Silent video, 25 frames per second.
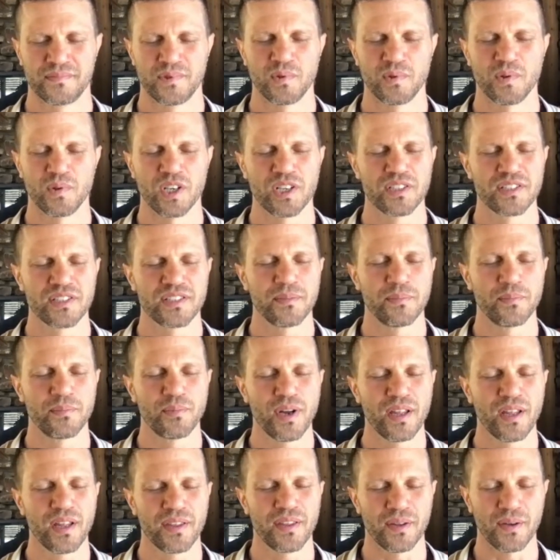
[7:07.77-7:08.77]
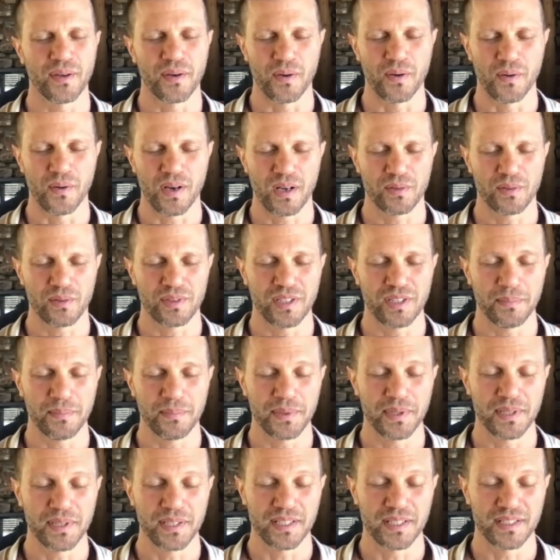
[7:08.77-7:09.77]
Where does the breath go? How
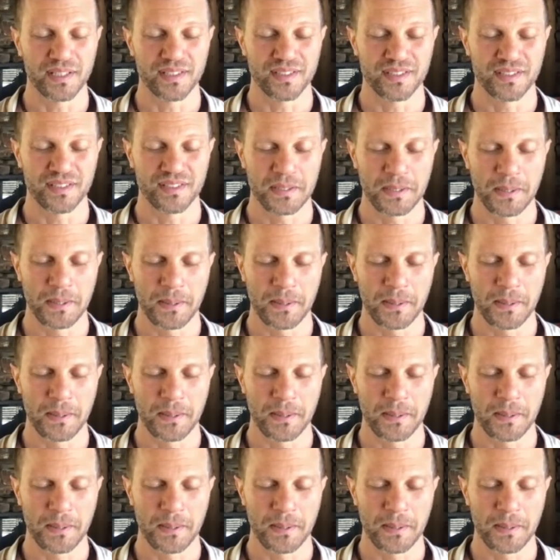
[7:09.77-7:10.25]
deep it is?